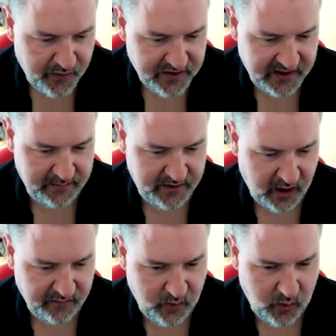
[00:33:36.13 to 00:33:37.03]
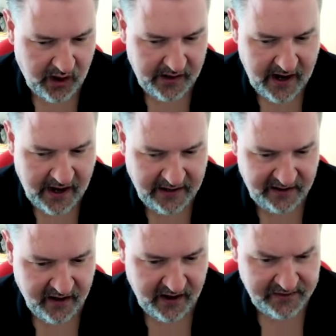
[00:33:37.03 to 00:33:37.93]
that seemed kind of quite
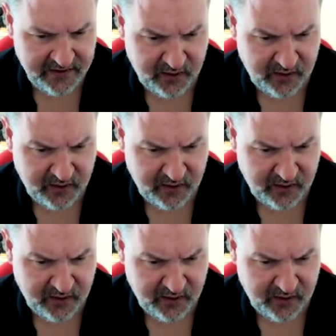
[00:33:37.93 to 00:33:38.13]
alienated